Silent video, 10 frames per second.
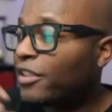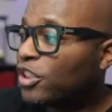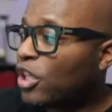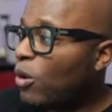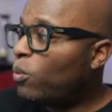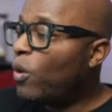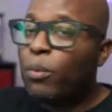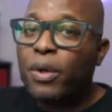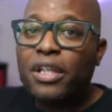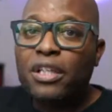So
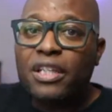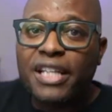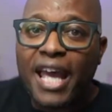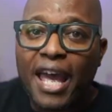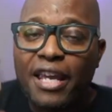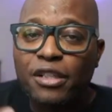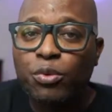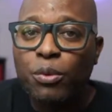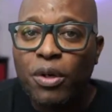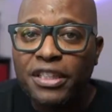what we looked at is
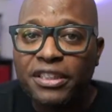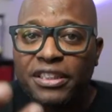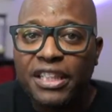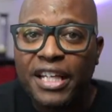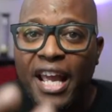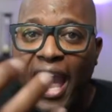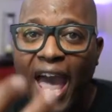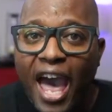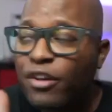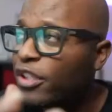we wanted to see,
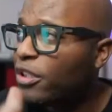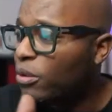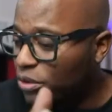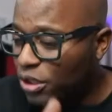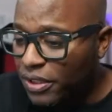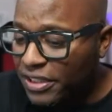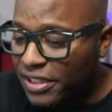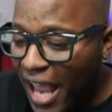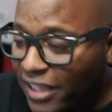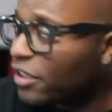how do you do the
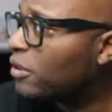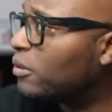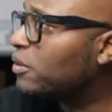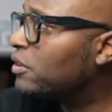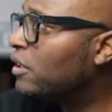tacticals?